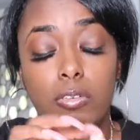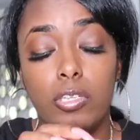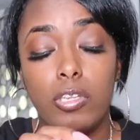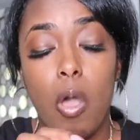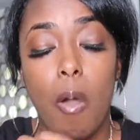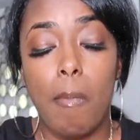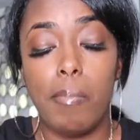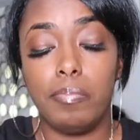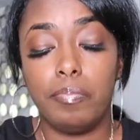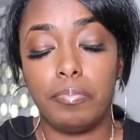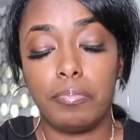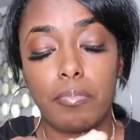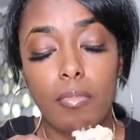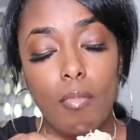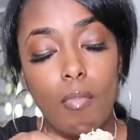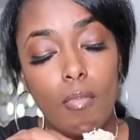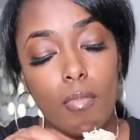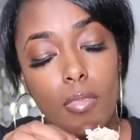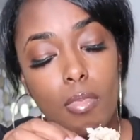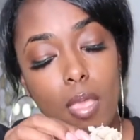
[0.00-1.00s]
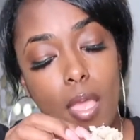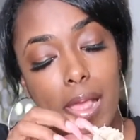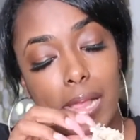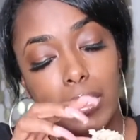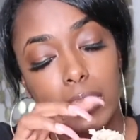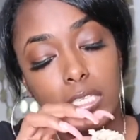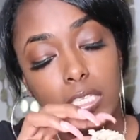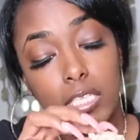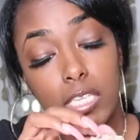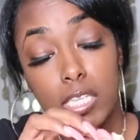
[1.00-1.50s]
So
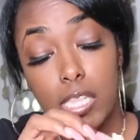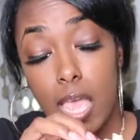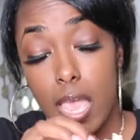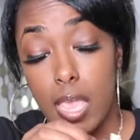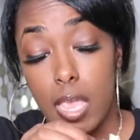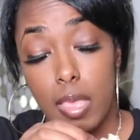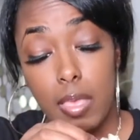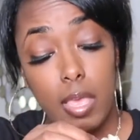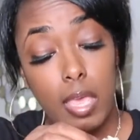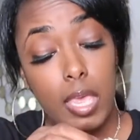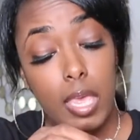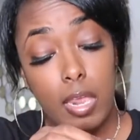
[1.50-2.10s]
the state